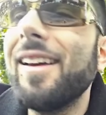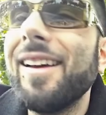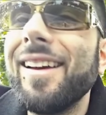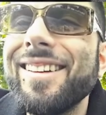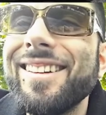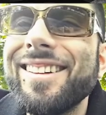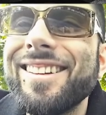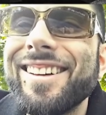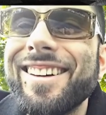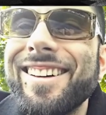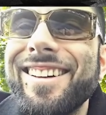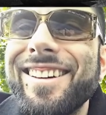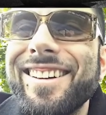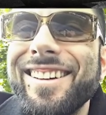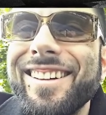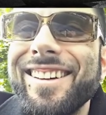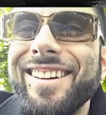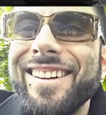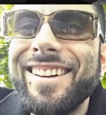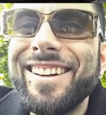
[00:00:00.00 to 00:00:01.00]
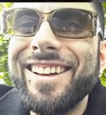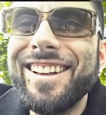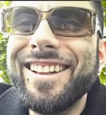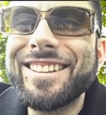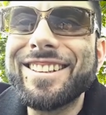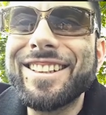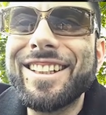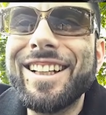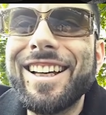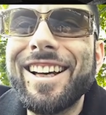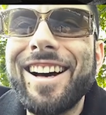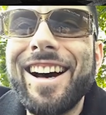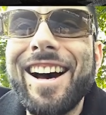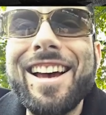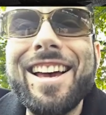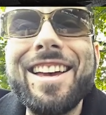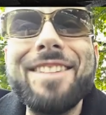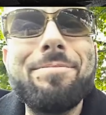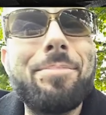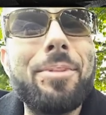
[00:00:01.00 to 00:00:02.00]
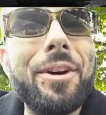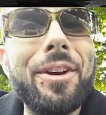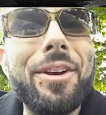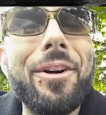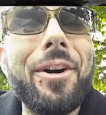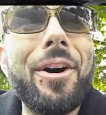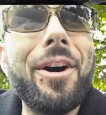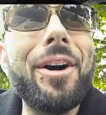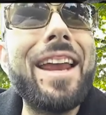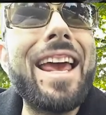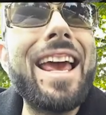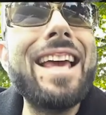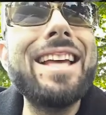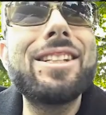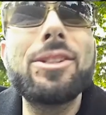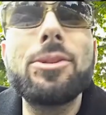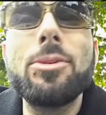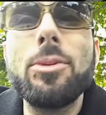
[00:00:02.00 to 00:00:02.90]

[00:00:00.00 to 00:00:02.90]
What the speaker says: And he's like, I put you on ace